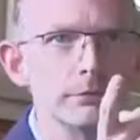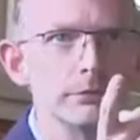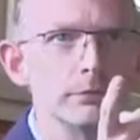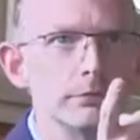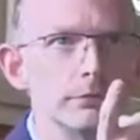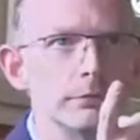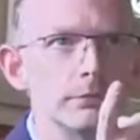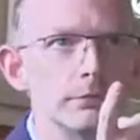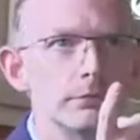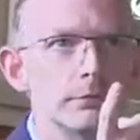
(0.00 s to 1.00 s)

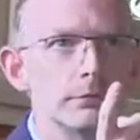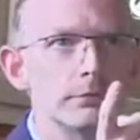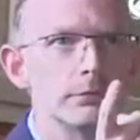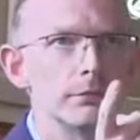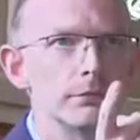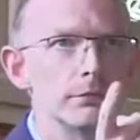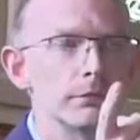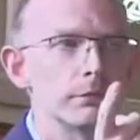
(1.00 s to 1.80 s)
No one is speaking in this clip.